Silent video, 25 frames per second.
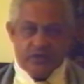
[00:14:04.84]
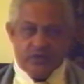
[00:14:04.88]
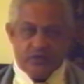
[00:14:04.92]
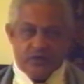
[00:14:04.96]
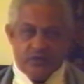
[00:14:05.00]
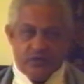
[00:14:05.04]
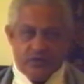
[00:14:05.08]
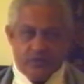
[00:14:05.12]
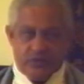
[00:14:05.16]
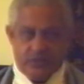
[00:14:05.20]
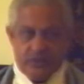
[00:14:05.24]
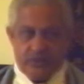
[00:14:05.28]

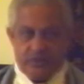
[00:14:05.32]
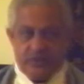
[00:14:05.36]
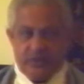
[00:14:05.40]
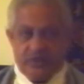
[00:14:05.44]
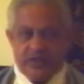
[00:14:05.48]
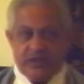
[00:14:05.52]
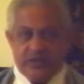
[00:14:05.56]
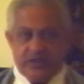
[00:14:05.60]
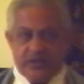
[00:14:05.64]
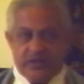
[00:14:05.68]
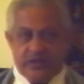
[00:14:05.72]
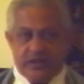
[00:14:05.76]

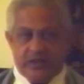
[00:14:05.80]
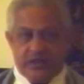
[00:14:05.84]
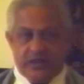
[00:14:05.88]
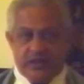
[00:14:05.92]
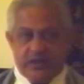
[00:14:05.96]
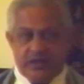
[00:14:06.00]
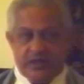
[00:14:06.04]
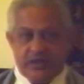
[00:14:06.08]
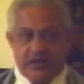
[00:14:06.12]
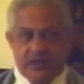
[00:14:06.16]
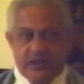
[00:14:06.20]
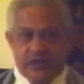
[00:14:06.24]
automatically
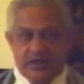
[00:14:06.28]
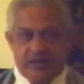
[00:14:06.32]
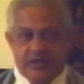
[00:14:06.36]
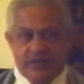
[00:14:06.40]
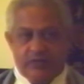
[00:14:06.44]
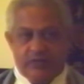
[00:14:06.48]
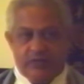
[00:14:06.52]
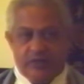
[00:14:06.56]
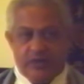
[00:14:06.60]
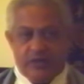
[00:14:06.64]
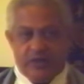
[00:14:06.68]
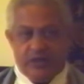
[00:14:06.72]

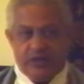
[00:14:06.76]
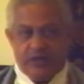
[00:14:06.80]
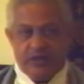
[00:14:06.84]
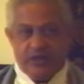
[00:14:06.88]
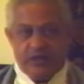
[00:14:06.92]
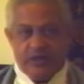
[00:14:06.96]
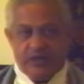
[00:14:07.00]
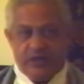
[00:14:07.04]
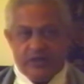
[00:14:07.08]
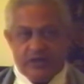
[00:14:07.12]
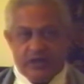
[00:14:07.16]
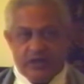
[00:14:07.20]
implanting
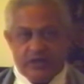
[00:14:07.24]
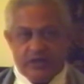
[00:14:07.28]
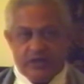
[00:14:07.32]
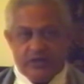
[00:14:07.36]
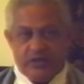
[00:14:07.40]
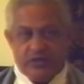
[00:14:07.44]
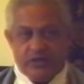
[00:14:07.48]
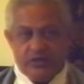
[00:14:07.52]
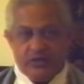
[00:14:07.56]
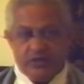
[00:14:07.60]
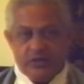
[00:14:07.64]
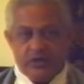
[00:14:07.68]
that
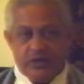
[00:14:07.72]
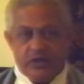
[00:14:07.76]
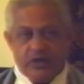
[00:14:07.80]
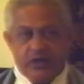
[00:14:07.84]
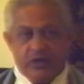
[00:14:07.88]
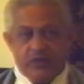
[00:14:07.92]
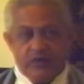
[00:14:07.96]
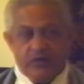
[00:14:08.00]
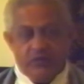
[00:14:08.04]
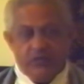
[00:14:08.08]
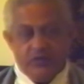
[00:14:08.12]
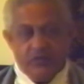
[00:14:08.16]
thought
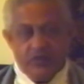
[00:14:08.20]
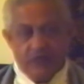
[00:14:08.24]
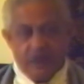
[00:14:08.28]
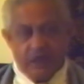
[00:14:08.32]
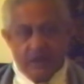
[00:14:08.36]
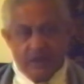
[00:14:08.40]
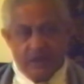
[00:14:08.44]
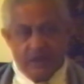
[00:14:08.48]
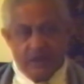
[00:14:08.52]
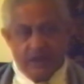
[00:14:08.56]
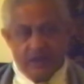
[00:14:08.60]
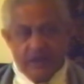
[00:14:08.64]

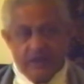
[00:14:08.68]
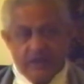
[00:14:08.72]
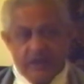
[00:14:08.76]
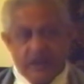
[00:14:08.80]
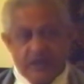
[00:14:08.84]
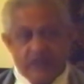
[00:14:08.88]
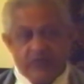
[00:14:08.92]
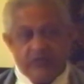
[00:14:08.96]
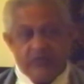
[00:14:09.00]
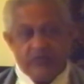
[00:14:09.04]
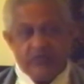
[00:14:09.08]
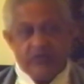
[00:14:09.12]
further and
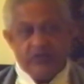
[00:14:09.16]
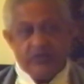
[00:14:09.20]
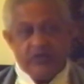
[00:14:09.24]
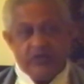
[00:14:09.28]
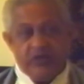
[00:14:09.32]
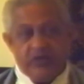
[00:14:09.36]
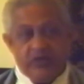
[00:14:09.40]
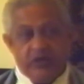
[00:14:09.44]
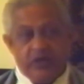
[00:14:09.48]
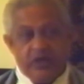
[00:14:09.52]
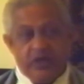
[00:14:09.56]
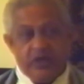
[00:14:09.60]
further
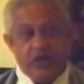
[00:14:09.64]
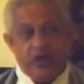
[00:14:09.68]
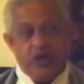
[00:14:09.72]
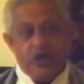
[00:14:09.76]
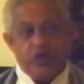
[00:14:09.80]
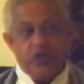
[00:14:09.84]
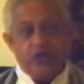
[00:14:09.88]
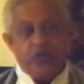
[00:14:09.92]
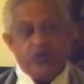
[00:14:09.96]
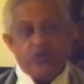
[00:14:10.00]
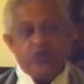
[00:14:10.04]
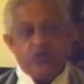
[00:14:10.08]

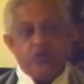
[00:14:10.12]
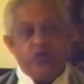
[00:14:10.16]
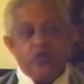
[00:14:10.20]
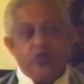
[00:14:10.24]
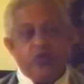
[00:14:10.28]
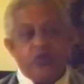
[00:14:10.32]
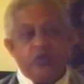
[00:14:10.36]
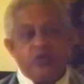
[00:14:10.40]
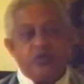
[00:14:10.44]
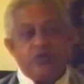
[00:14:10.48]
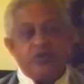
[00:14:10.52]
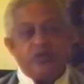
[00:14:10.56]
into your
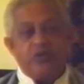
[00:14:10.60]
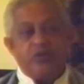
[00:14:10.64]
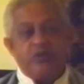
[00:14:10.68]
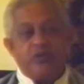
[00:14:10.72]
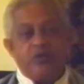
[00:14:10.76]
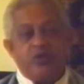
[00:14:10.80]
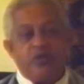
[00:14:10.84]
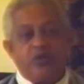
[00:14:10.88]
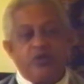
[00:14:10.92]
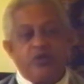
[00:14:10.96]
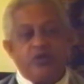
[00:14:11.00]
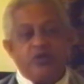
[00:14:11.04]

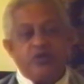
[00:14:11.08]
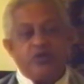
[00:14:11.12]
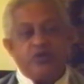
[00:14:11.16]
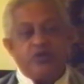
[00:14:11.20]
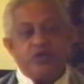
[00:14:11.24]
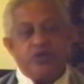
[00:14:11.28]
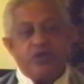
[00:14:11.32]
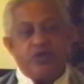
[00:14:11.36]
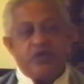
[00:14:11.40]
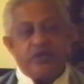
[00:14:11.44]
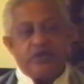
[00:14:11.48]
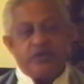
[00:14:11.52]

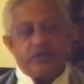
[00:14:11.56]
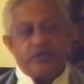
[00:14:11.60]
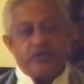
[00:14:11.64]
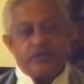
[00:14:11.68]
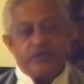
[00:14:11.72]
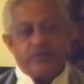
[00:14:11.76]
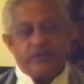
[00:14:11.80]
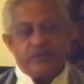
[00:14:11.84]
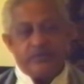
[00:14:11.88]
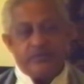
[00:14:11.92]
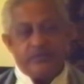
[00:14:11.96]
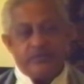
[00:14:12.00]
subconscious.
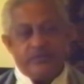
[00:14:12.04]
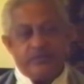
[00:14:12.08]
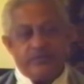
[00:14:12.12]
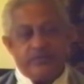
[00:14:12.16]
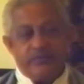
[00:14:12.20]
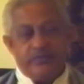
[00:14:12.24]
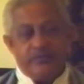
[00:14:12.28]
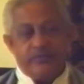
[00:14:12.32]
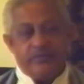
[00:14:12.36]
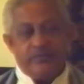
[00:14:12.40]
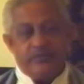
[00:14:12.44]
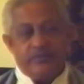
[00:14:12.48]

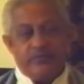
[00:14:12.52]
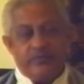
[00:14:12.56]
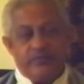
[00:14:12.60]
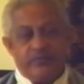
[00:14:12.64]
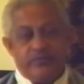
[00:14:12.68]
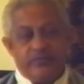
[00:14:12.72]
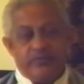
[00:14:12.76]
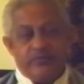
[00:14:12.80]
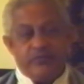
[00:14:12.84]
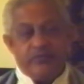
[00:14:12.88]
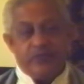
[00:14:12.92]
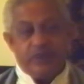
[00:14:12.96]

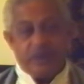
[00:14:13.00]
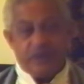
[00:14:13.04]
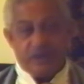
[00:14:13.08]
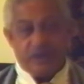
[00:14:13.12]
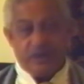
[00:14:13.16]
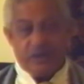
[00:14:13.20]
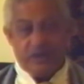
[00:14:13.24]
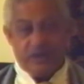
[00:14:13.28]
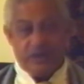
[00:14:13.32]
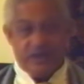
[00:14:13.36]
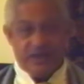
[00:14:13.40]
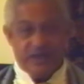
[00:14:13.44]
So
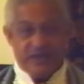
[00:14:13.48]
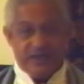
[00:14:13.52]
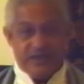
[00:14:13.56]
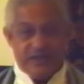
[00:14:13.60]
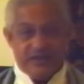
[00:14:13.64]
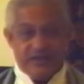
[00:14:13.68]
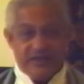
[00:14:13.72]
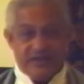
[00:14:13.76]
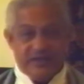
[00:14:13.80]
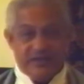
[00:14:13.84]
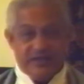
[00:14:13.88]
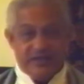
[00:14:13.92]
that
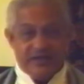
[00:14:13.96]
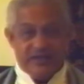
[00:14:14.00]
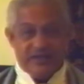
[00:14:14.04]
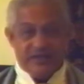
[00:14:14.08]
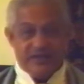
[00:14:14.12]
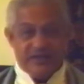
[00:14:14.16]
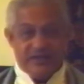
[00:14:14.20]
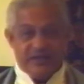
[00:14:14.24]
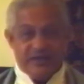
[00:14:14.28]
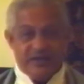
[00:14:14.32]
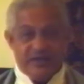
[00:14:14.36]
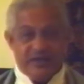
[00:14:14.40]

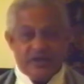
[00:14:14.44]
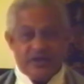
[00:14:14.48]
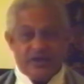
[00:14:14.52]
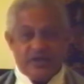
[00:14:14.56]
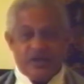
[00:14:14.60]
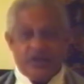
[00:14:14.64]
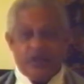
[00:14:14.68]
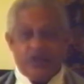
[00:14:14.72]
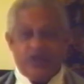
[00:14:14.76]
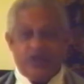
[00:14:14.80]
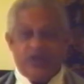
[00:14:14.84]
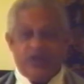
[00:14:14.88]
not
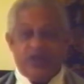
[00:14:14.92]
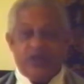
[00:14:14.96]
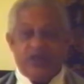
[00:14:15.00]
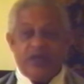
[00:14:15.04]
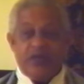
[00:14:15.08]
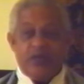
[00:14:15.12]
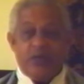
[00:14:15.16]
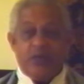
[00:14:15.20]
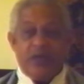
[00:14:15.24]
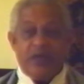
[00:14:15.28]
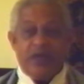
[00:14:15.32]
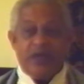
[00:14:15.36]
only in the
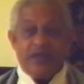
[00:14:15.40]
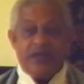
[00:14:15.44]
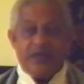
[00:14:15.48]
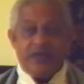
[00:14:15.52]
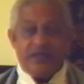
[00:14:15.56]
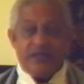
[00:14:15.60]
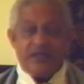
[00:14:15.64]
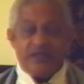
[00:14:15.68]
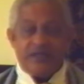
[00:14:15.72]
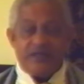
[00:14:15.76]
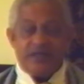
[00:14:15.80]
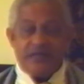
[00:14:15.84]
waking
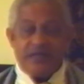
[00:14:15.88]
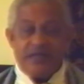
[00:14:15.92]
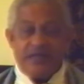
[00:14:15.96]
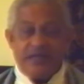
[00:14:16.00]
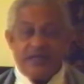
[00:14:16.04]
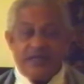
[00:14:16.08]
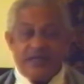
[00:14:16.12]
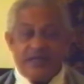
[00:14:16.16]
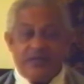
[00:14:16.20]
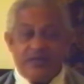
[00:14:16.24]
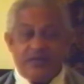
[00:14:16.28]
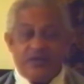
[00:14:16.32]
state,
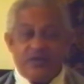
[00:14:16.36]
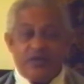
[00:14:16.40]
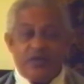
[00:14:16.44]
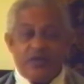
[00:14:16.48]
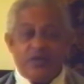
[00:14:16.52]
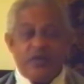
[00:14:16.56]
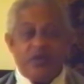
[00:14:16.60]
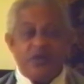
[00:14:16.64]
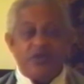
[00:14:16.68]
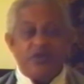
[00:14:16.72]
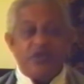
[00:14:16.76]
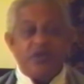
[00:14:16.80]
but
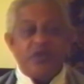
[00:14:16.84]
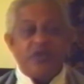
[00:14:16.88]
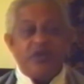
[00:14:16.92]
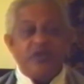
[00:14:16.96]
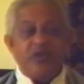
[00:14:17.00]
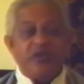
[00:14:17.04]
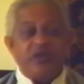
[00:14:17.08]
also in the